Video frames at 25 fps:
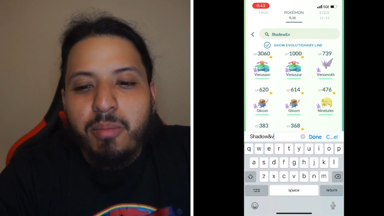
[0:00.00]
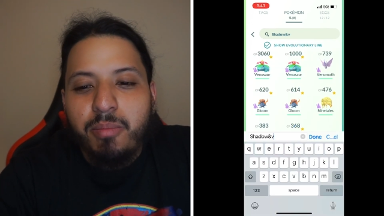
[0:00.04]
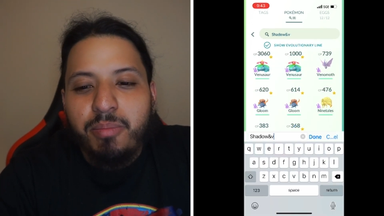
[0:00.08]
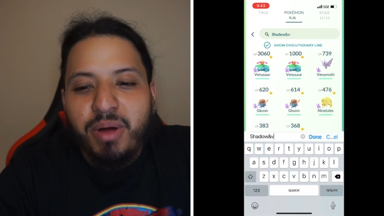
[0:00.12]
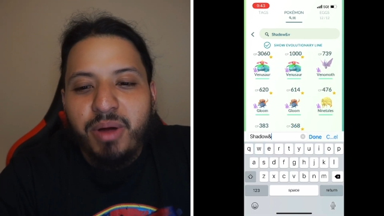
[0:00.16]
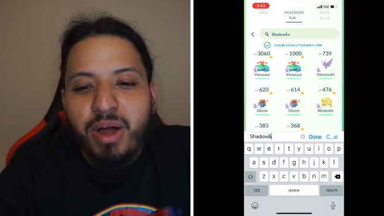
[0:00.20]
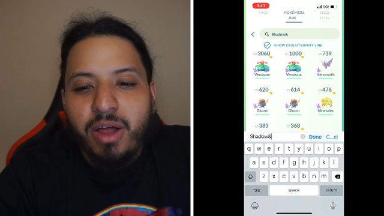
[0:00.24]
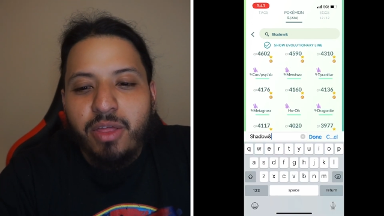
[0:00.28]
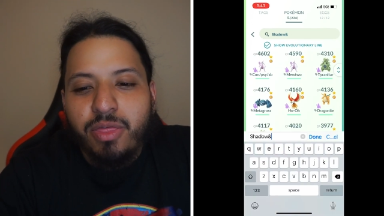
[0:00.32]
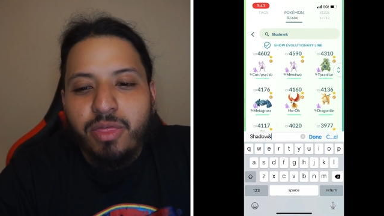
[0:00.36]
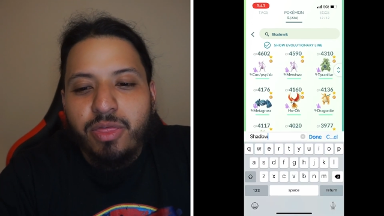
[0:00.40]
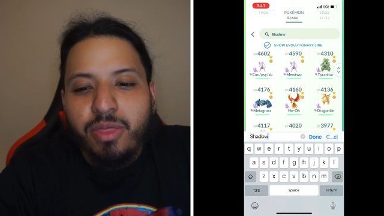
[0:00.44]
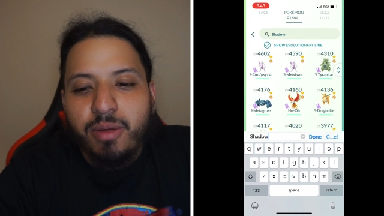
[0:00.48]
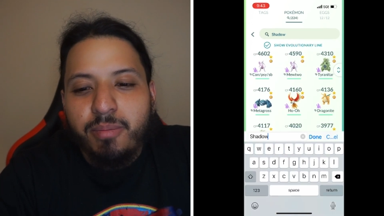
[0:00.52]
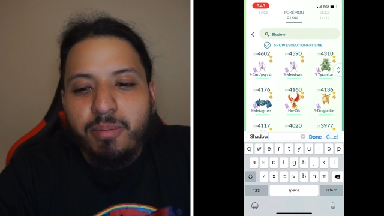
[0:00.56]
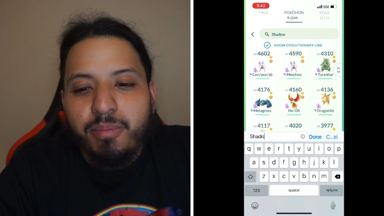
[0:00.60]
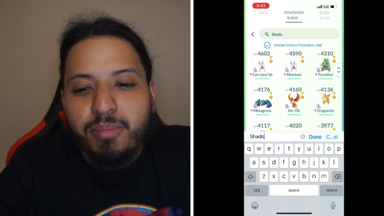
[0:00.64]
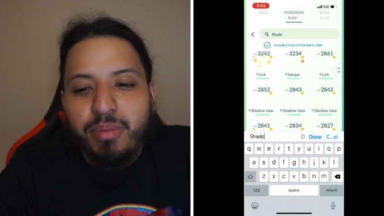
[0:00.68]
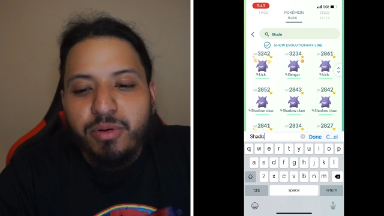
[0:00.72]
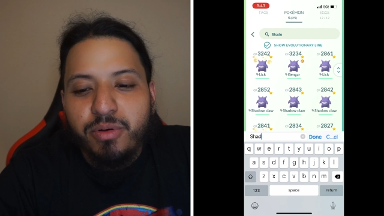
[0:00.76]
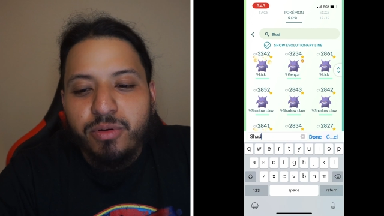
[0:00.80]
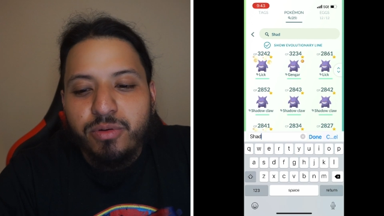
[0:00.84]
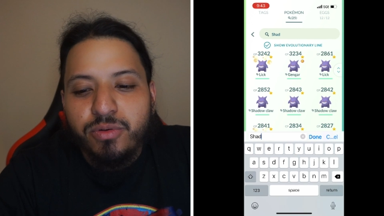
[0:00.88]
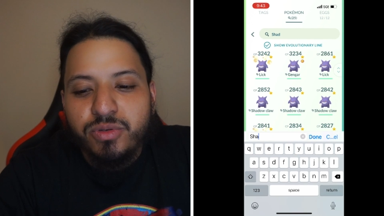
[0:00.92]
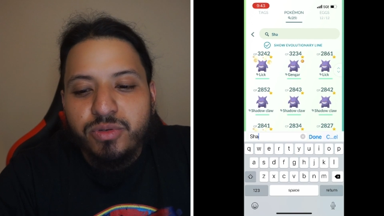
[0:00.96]
but the
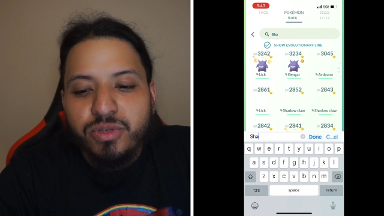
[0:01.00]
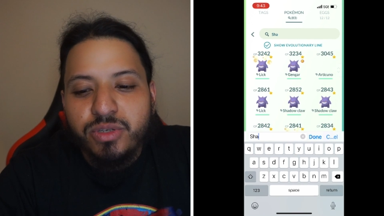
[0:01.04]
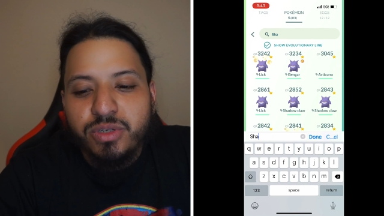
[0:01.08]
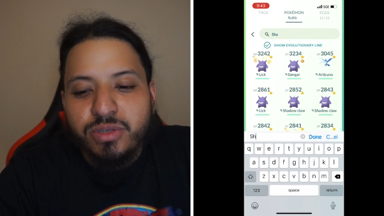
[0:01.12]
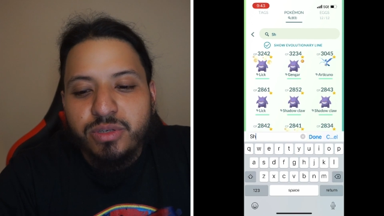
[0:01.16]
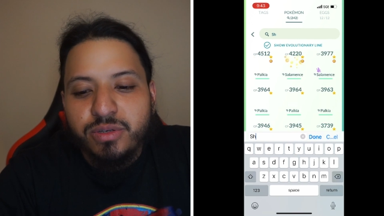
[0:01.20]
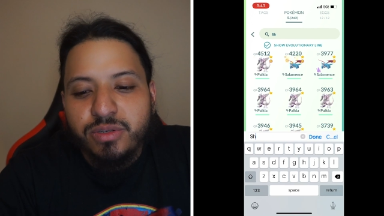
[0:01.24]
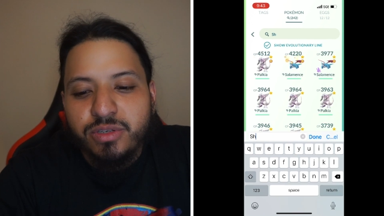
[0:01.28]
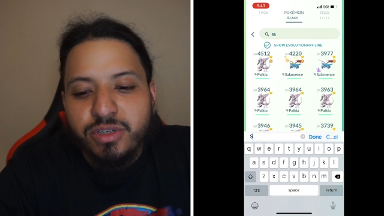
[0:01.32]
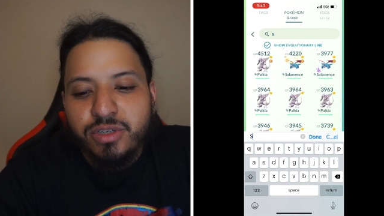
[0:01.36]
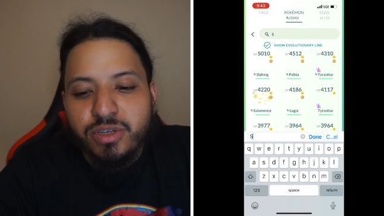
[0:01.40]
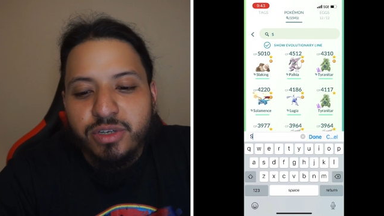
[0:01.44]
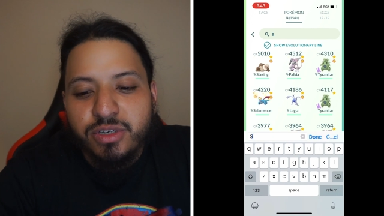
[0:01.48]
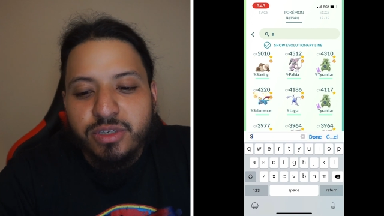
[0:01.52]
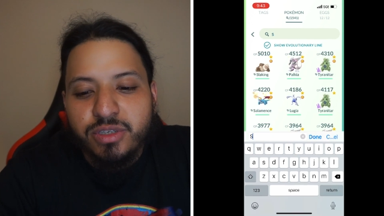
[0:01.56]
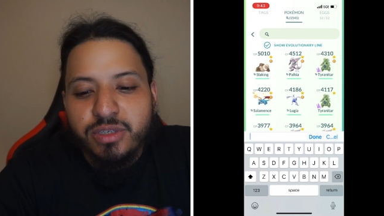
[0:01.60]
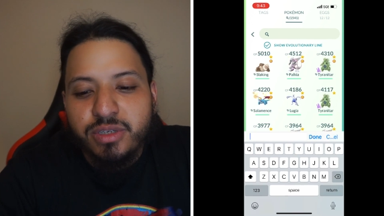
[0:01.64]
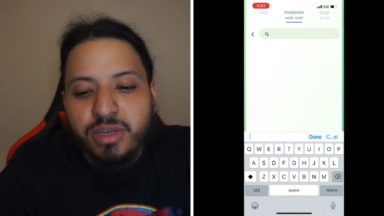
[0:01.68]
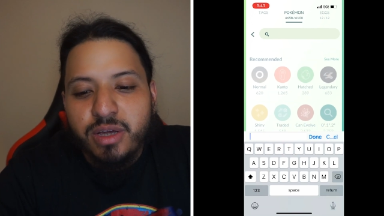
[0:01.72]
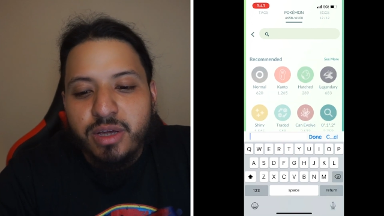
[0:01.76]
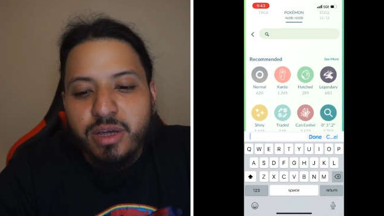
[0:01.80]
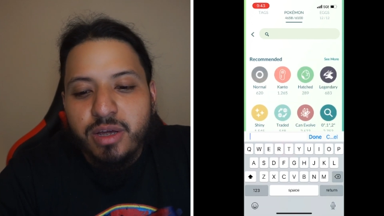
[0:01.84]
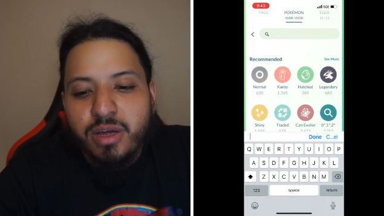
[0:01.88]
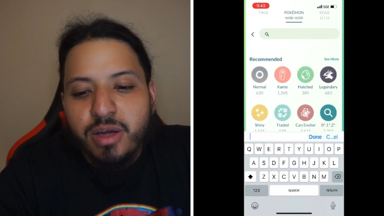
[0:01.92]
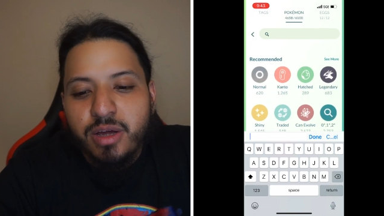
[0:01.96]
boost
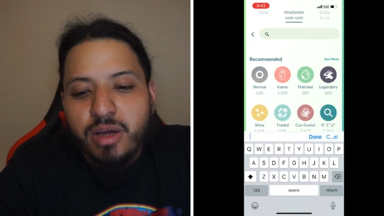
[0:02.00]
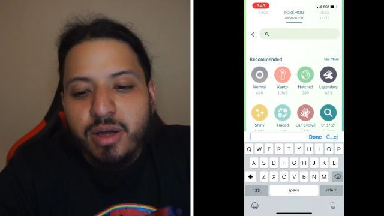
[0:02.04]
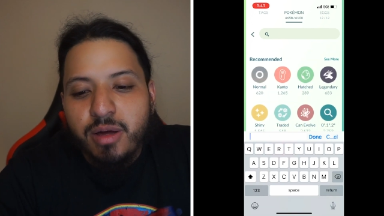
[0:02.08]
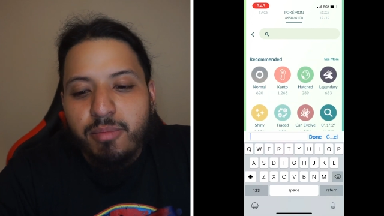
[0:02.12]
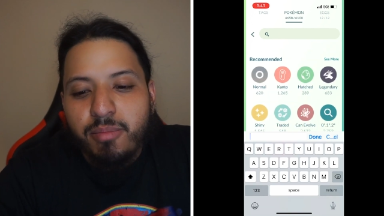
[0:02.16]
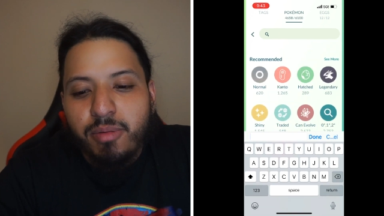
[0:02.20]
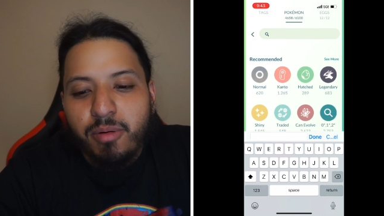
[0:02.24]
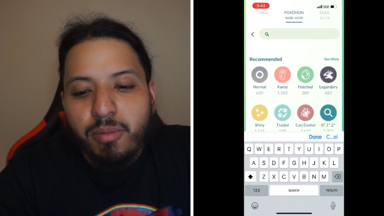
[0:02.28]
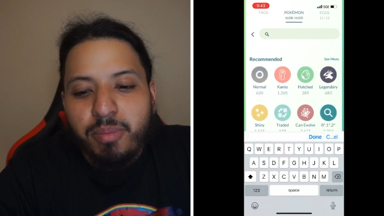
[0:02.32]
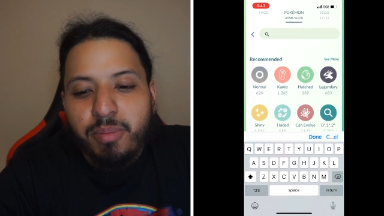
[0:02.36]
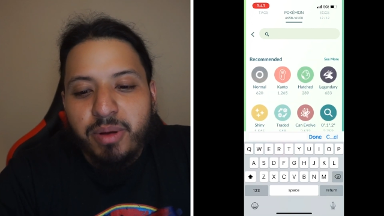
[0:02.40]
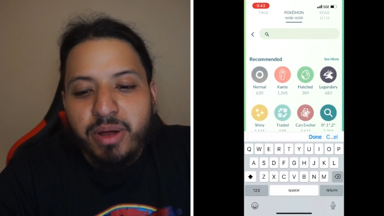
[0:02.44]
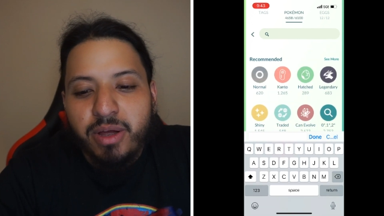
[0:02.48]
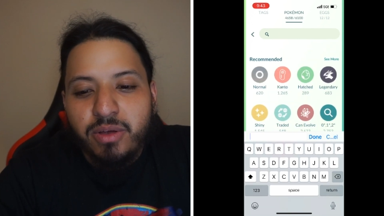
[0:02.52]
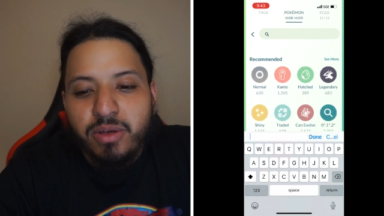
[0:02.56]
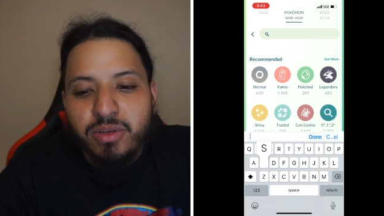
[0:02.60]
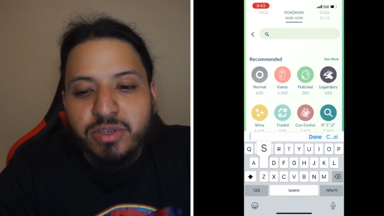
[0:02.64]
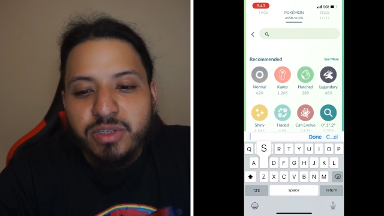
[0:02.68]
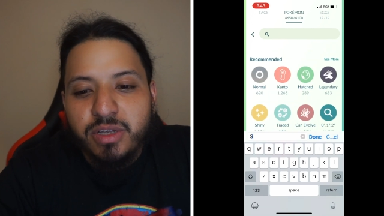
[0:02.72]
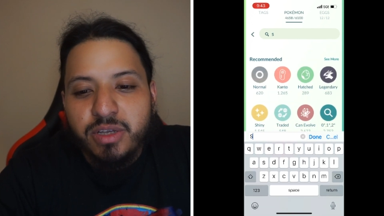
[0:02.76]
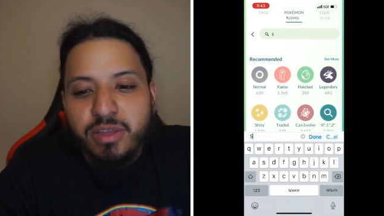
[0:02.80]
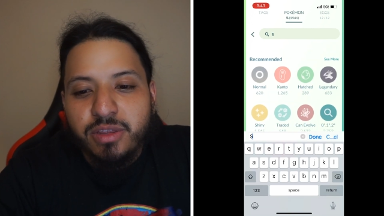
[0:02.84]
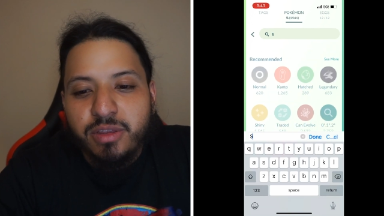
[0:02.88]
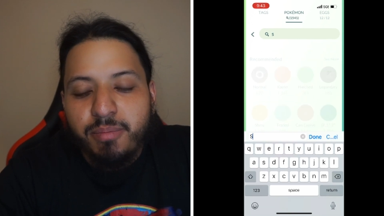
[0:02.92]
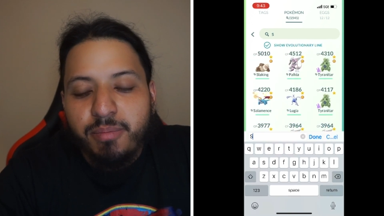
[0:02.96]
just propels it.